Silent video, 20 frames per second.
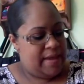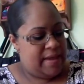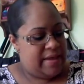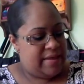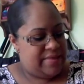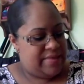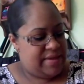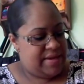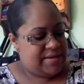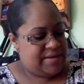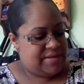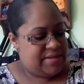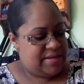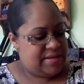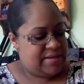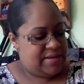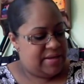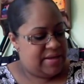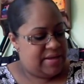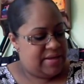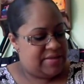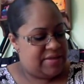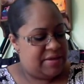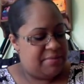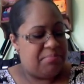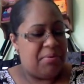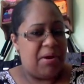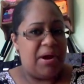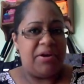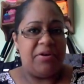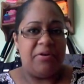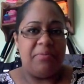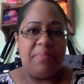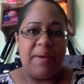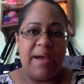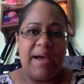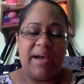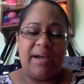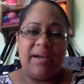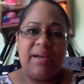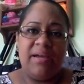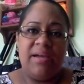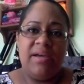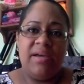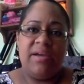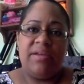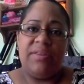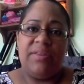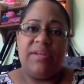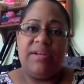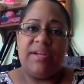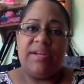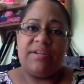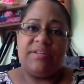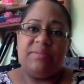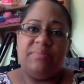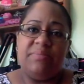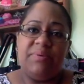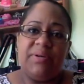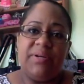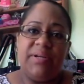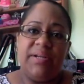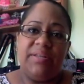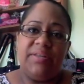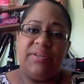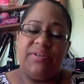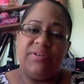And they did. They brought her back the next morning.